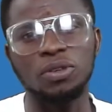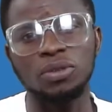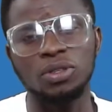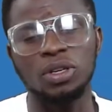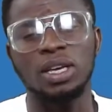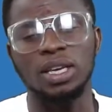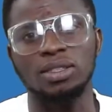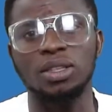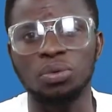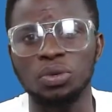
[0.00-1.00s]
field
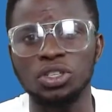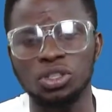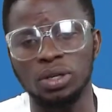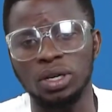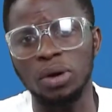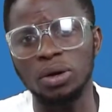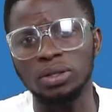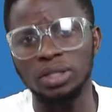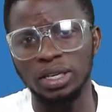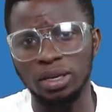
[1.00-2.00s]
is the region
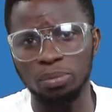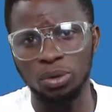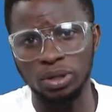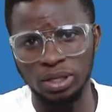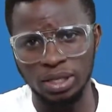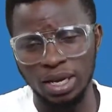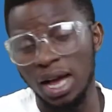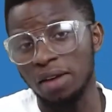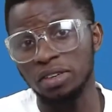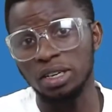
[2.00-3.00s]
around a body
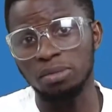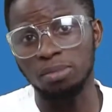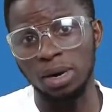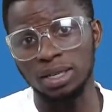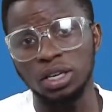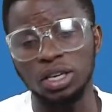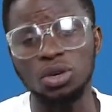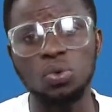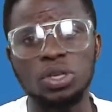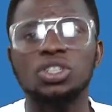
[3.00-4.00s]
having a mass in
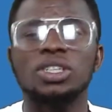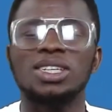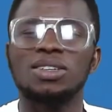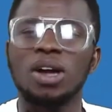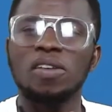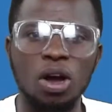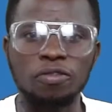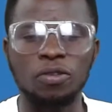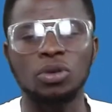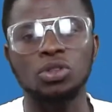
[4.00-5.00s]
which the
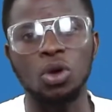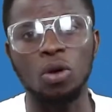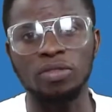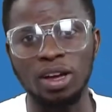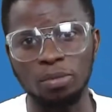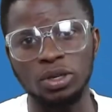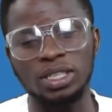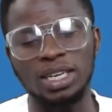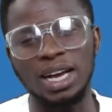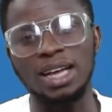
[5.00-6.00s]
gravitational force of that
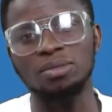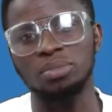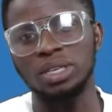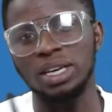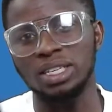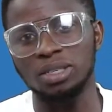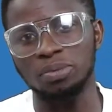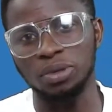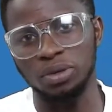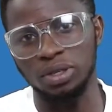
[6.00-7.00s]
body can be
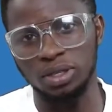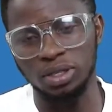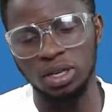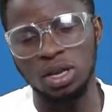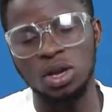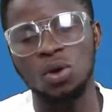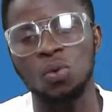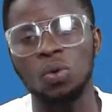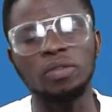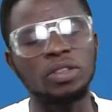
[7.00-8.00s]
experienced. One of
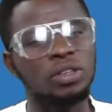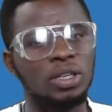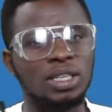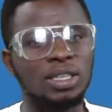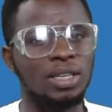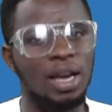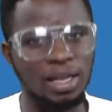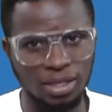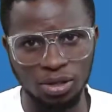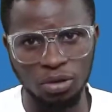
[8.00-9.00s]
the greatest scientists
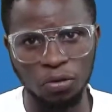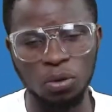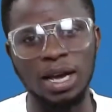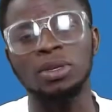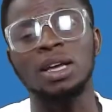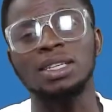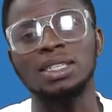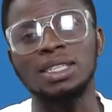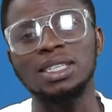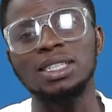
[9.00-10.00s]
of all time
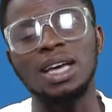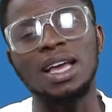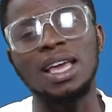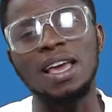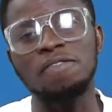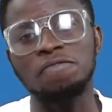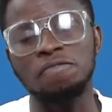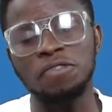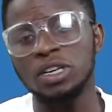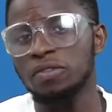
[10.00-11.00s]
did
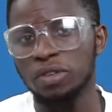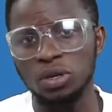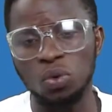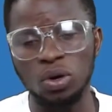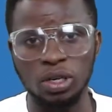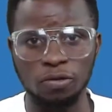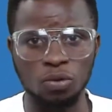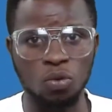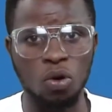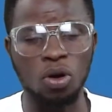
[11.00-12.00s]
a very
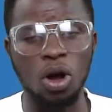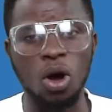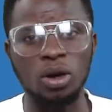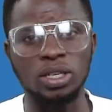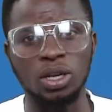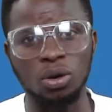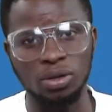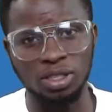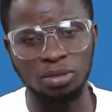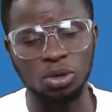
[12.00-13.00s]
wonderful work on the
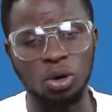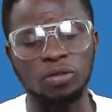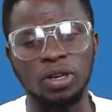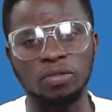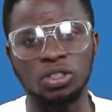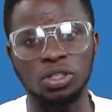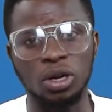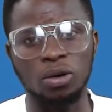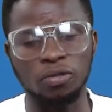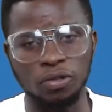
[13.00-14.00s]
concept of
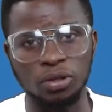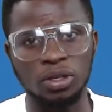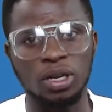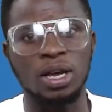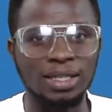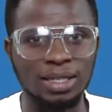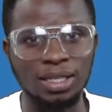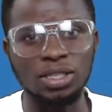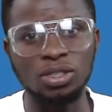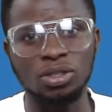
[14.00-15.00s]
gravitational field,
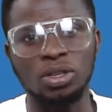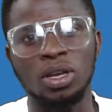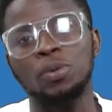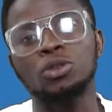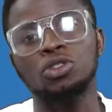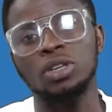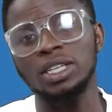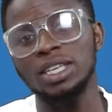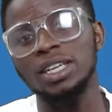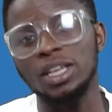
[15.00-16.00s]
and he
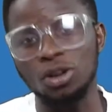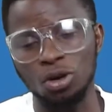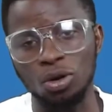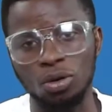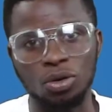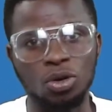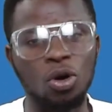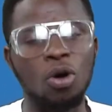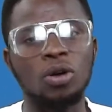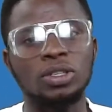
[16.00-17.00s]
postulated a law
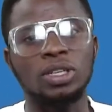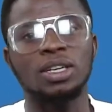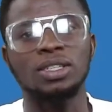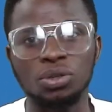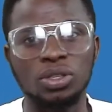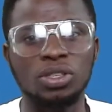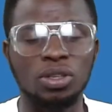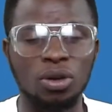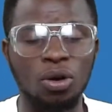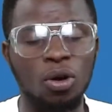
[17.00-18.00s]
called
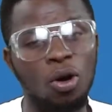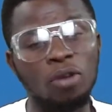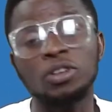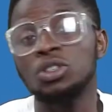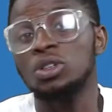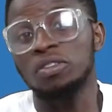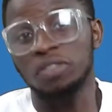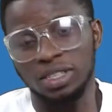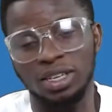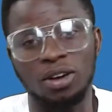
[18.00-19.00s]
Newton's law of
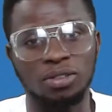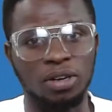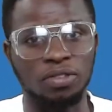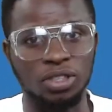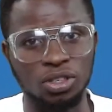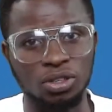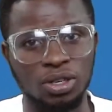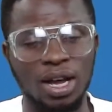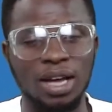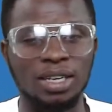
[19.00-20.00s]
universal
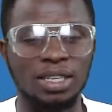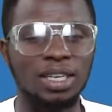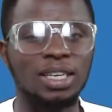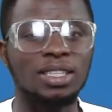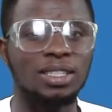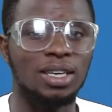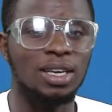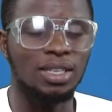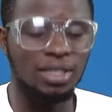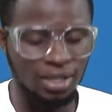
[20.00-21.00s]
gravitation, and it
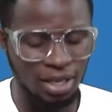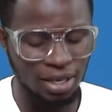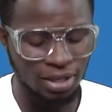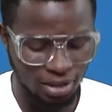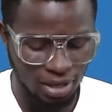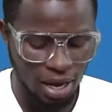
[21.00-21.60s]
states that